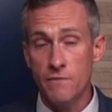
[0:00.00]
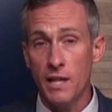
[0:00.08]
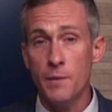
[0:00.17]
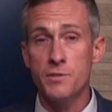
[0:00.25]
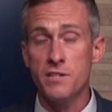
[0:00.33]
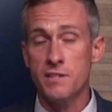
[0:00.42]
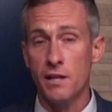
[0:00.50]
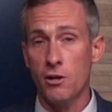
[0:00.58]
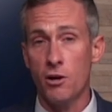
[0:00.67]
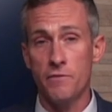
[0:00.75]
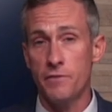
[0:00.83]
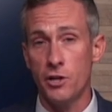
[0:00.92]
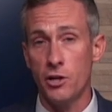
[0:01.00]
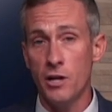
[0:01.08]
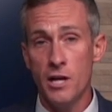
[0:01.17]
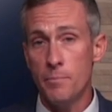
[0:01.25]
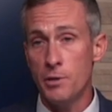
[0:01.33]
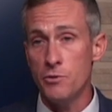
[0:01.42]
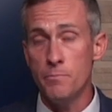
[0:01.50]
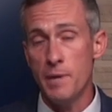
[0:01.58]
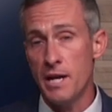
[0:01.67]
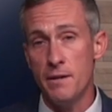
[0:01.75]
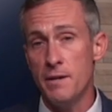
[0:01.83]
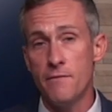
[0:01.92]
develop systolic heart failure, but you
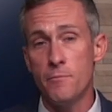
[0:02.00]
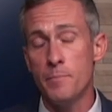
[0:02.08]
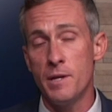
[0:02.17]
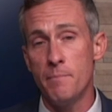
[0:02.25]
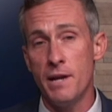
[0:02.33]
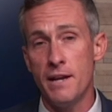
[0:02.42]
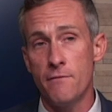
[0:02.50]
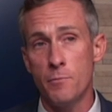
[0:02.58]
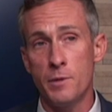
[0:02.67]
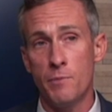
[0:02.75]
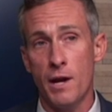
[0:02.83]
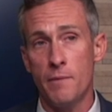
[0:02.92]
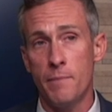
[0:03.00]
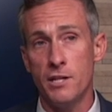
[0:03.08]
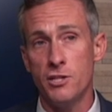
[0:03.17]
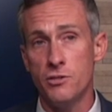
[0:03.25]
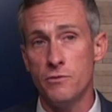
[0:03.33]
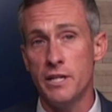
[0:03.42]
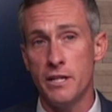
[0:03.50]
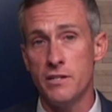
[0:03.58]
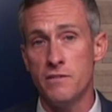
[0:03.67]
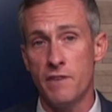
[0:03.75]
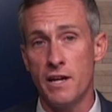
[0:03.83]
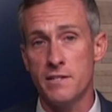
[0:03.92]
may, it, never, it may never be recommended you
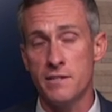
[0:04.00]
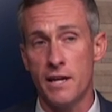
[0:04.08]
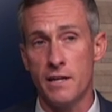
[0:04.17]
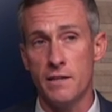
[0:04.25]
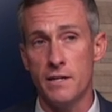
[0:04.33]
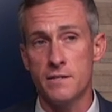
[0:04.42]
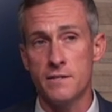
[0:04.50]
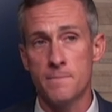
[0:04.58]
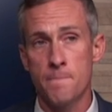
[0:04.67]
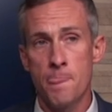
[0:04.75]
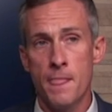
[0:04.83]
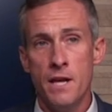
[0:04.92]
need a device like this.